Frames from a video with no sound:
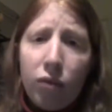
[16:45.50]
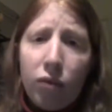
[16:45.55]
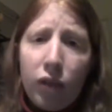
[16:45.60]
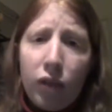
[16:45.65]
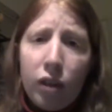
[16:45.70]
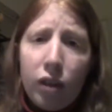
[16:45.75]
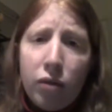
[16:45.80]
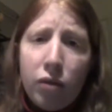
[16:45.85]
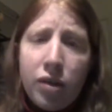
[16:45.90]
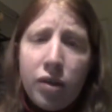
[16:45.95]

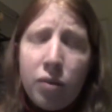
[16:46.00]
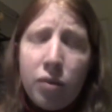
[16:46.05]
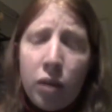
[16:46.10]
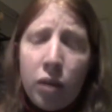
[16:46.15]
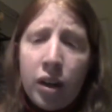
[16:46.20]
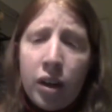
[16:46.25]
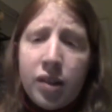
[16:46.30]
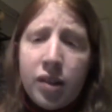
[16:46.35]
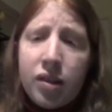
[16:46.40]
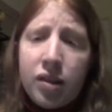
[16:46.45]
reason
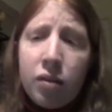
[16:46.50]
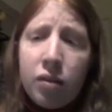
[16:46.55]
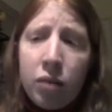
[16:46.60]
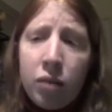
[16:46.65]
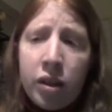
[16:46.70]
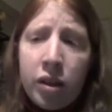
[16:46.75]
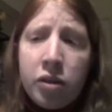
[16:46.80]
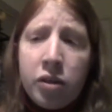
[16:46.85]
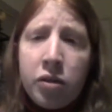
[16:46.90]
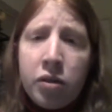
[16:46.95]
why I still
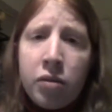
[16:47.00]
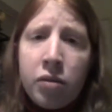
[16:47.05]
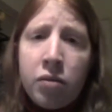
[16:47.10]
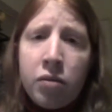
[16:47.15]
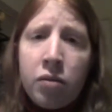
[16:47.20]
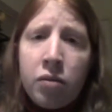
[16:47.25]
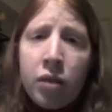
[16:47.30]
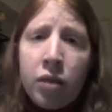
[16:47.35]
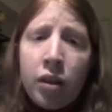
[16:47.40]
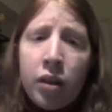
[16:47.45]
want to
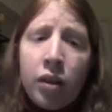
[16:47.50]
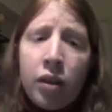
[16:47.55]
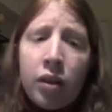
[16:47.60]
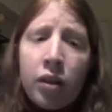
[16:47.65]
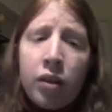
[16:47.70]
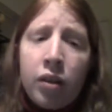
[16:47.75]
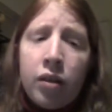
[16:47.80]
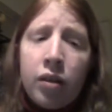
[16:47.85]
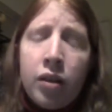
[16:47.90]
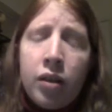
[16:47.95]
do
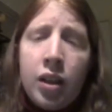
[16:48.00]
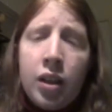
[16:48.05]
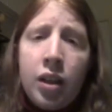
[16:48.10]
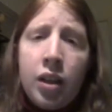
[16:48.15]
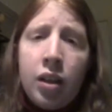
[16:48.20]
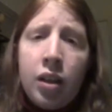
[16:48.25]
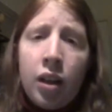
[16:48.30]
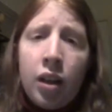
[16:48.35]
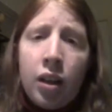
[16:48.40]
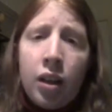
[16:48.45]

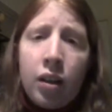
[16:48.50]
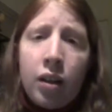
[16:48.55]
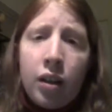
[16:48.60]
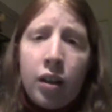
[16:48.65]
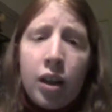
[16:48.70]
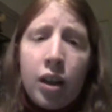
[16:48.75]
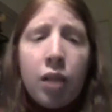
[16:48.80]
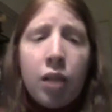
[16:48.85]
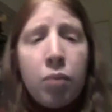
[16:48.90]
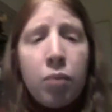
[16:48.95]
the
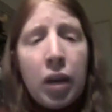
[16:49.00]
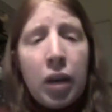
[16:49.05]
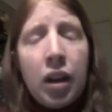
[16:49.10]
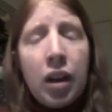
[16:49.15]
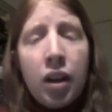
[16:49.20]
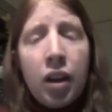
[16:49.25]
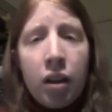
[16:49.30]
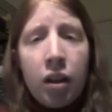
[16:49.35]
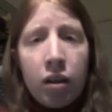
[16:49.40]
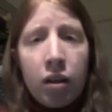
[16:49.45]

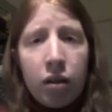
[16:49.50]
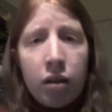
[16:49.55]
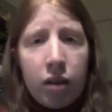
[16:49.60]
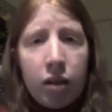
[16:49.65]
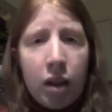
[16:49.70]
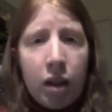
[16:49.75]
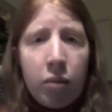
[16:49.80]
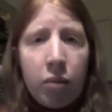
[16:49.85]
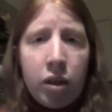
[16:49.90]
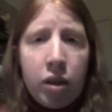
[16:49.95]
campaign
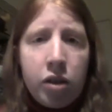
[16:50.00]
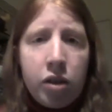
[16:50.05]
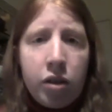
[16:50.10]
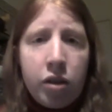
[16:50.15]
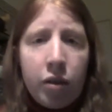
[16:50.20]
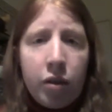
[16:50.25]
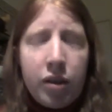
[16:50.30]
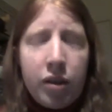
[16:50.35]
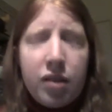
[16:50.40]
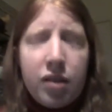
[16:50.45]
that I want to
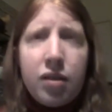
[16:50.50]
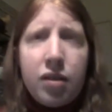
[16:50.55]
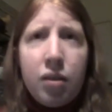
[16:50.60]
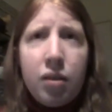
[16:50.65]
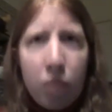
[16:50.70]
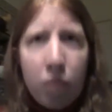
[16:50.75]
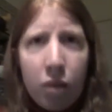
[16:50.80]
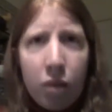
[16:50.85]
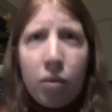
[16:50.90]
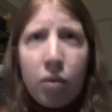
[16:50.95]
do. I
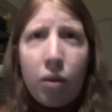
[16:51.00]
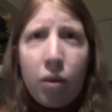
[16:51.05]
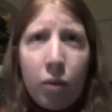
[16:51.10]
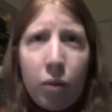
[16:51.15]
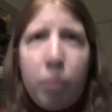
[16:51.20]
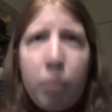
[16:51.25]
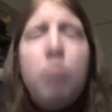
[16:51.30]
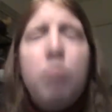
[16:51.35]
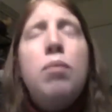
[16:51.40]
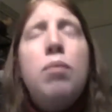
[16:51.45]
still want to work
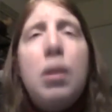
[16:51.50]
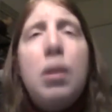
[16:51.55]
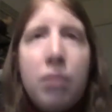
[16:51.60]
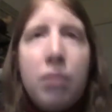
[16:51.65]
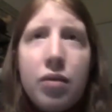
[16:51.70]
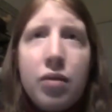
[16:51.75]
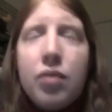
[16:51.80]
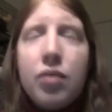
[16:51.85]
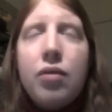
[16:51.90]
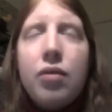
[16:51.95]
with
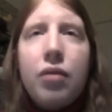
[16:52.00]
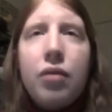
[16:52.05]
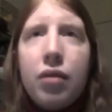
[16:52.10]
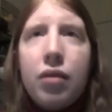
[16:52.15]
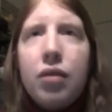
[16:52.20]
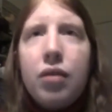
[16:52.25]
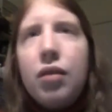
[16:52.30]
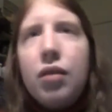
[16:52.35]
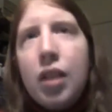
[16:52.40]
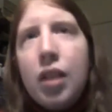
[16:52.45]
bubbles or
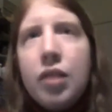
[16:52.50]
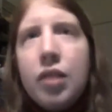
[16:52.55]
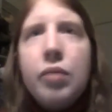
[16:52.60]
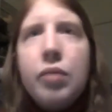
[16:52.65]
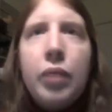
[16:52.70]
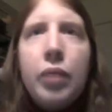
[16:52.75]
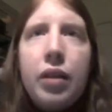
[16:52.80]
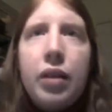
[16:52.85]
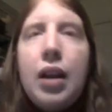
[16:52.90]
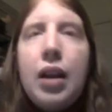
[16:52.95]

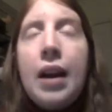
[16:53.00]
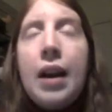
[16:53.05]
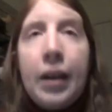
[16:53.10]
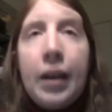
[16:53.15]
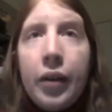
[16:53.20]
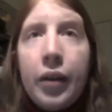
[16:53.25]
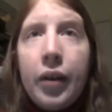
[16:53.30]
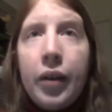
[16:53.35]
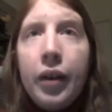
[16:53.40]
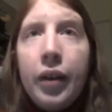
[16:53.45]
things with
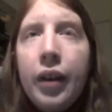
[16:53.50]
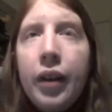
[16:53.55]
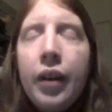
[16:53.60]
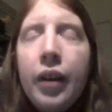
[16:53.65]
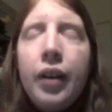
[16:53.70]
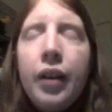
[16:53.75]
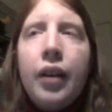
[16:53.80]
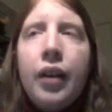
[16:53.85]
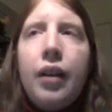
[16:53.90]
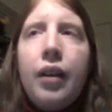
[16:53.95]
air,
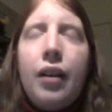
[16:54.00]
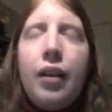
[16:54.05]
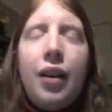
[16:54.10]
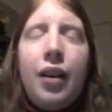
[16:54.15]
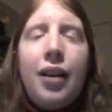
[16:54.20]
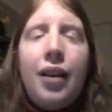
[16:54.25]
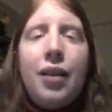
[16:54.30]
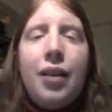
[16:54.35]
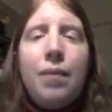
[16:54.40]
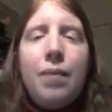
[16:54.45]

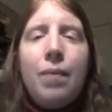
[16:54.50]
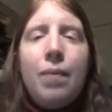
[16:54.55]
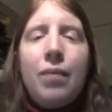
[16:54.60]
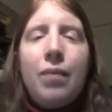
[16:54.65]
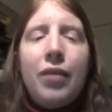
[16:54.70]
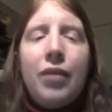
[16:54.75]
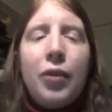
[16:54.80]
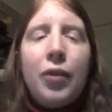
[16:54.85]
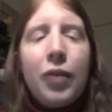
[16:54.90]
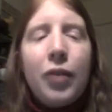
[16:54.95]

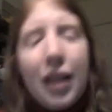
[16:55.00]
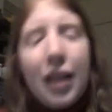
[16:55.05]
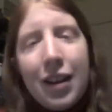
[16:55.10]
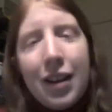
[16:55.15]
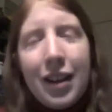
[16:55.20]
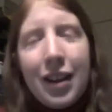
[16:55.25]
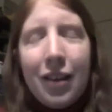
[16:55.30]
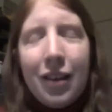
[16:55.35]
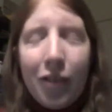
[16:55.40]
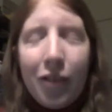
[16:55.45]

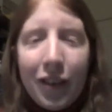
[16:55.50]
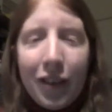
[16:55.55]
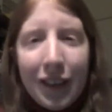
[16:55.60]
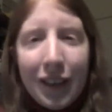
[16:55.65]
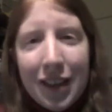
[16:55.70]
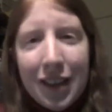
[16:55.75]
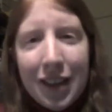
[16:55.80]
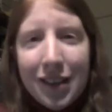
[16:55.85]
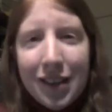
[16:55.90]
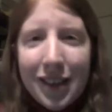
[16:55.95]
or
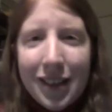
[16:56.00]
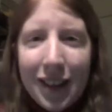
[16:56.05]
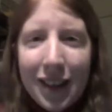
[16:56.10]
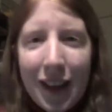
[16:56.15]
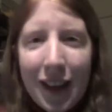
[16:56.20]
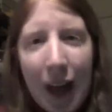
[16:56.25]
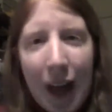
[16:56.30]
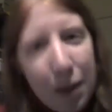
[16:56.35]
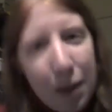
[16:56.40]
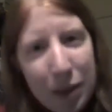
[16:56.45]
at least
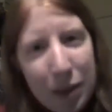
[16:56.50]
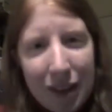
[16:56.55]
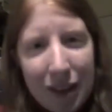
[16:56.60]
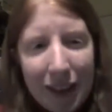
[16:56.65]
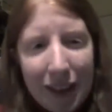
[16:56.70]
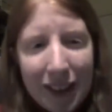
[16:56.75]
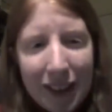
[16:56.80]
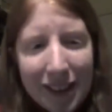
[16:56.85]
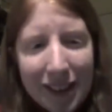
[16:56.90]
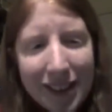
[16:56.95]
happy
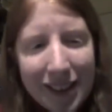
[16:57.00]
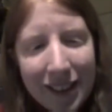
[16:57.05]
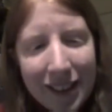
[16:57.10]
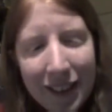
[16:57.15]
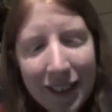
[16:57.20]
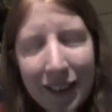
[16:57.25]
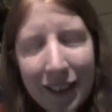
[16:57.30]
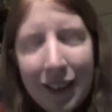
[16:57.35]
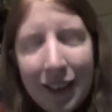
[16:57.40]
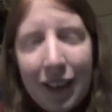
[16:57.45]
things,
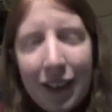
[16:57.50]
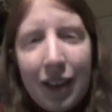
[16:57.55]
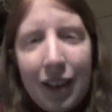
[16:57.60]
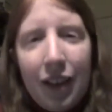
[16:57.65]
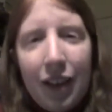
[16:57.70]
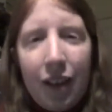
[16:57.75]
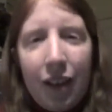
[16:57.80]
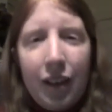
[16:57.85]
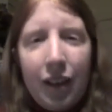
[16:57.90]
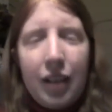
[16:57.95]

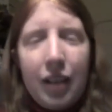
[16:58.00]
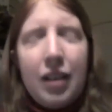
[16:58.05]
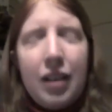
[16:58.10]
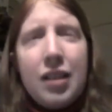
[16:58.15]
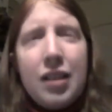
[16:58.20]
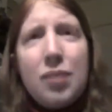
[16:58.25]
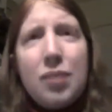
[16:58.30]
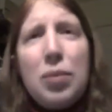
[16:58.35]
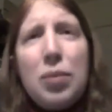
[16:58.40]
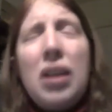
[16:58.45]

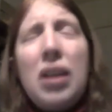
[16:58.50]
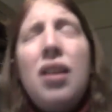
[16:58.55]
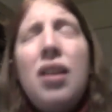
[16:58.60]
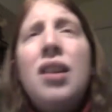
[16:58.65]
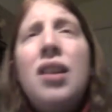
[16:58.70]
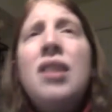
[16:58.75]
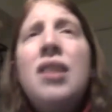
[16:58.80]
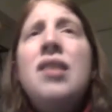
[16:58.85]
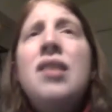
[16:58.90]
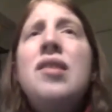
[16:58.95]
is
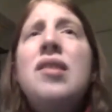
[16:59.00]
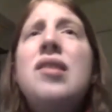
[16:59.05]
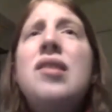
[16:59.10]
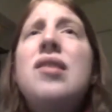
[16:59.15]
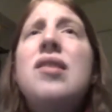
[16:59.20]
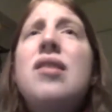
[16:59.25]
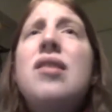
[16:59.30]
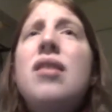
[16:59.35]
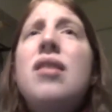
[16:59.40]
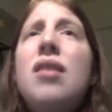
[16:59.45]

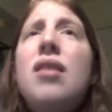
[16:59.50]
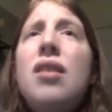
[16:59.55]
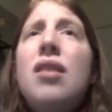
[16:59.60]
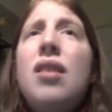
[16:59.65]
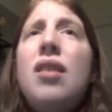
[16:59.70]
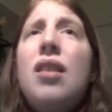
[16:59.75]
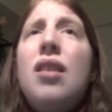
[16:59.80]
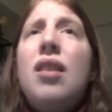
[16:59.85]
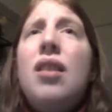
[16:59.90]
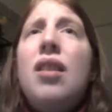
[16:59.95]
because
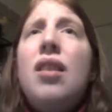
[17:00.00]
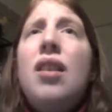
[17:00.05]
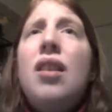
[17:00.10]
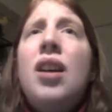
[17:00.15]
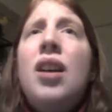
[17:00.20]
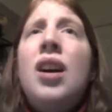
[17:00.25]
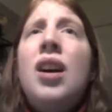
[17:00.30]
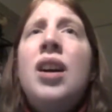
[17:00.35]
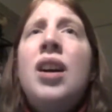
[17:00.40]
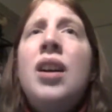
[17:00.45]

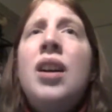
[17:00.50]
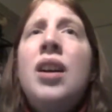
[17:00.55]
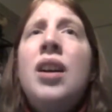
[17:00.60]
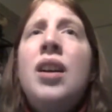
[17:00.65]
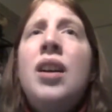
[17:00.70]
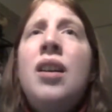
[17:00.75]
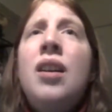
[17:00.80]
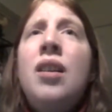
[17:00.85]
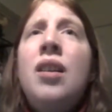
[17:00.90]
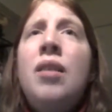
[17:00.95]

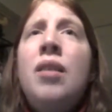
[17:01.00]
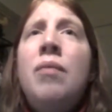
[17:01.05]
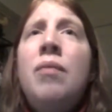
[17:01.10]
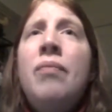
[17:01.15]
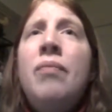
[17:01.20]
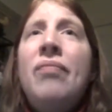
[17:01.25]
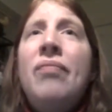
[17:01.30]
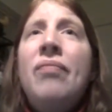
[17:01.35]
I